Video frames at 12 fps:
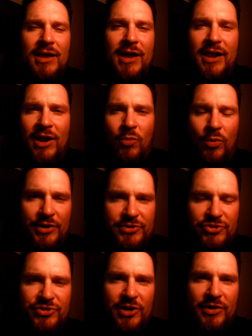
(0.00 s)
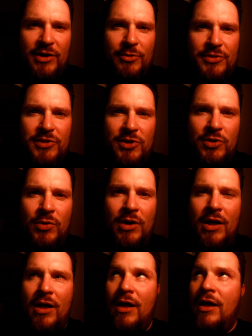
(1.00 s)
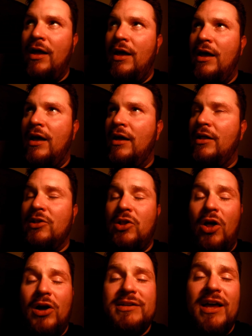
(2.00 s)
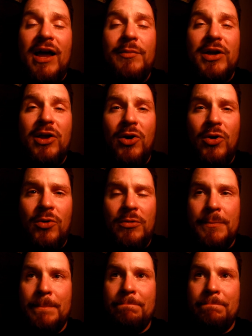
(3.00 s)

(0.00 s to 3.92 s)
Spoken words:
and I want to share that with you. A long time ago,